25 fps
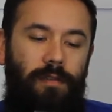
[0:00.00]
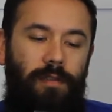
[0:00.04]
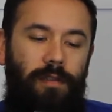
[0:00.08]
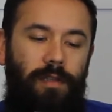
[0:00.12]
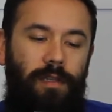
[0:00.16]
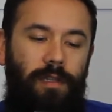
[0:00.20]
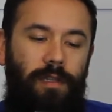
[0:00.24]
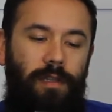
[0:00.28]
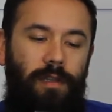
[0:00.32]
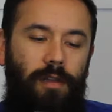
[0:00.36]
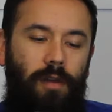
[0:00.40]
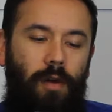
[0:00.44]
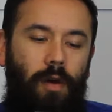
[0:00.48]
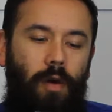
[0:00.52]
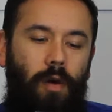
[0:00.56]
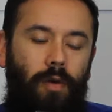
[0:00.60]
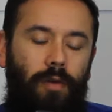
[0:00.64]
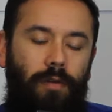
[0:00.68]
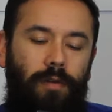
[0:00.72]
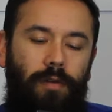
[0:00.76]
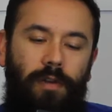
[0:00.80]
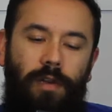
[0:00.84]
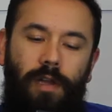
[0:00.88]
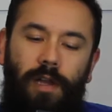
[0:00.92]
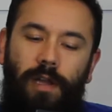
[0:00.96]
The
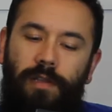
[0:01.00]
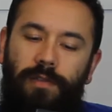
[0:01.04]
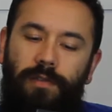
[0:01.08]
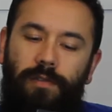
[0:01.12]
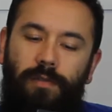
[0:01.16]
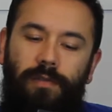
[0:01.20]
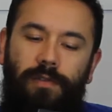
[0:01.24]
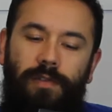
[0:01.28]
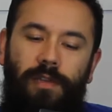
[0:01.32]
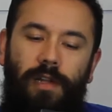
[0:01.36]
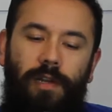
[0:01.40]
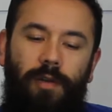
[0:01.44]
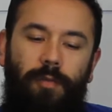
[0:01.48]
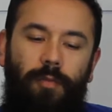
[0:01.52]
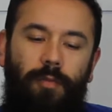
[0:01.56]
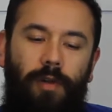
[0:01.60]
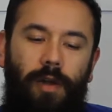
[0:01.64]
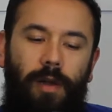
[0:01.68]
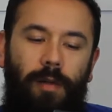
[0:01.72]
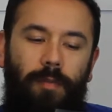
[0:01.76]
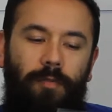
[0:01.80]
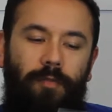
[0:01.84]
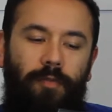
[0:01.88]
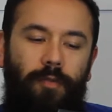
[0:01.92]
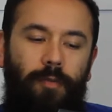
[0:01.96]
hardened nozzle is not a
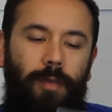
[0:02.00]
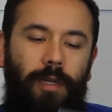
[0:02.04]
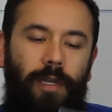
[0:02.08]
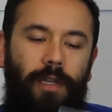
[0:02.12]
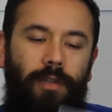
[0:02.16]
problem for me.